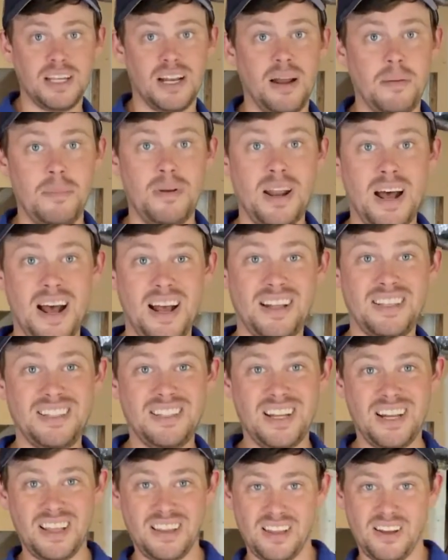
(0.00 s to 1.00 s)
and I'm not
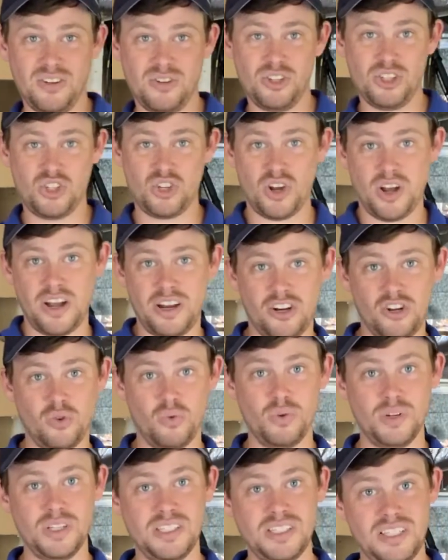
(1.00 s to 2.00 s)
sitting there just trying to
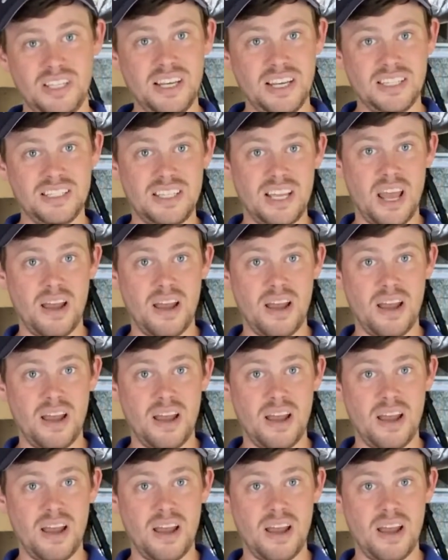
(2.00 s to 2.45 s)
resist